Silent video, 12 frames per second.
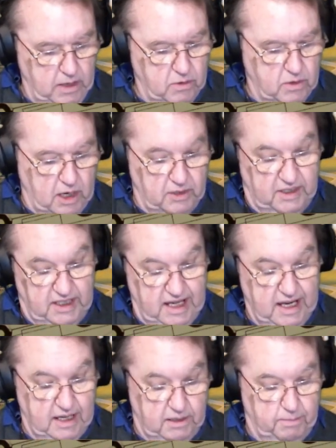You can't
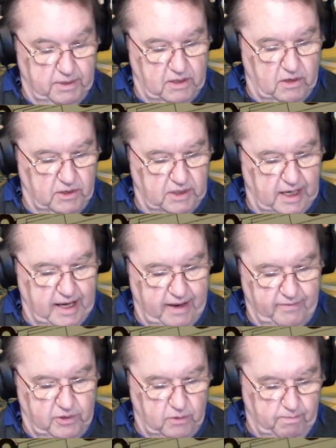see it because I
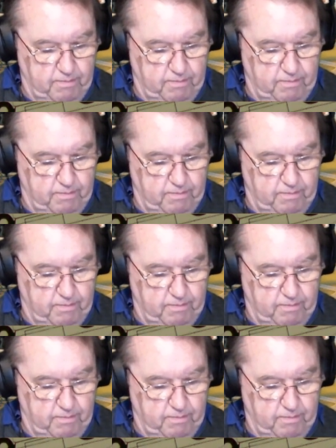have to